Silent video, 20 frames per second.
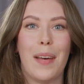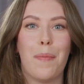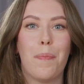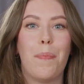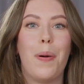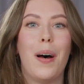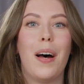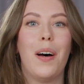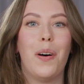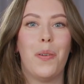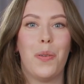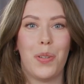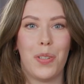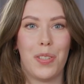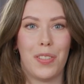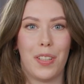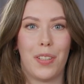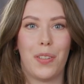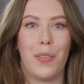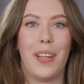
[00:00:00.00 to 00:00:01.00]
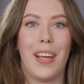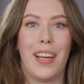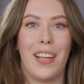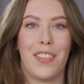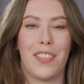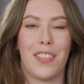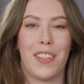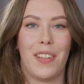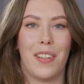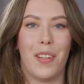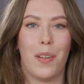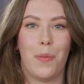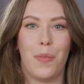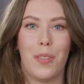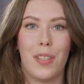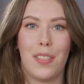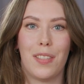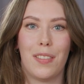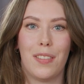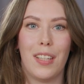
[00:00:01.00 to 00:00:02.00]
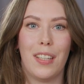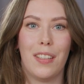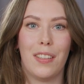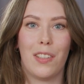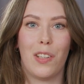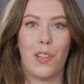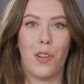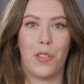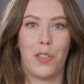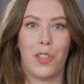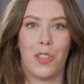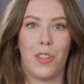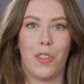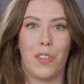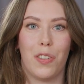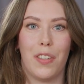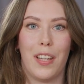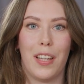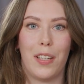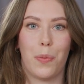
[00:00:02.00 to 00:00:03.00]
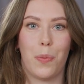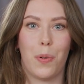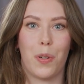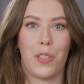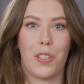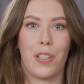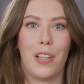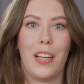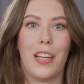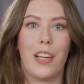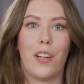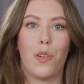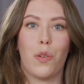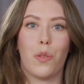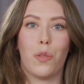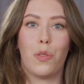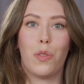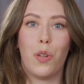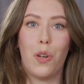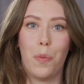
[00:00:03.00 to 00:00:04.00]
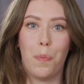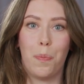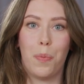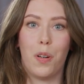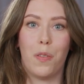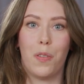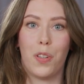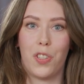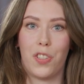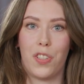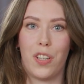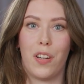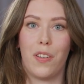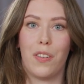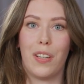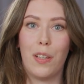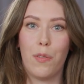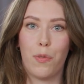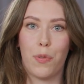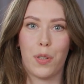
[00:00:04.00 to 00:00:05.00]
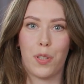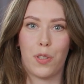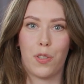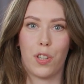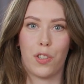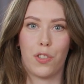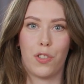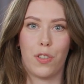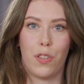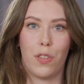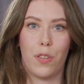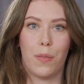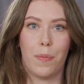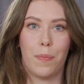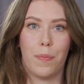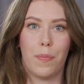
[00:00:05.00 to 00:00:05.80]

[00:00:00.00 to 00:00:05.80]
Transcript: empowers the creation of distinct logical networks layered on top of a shared infrastructure.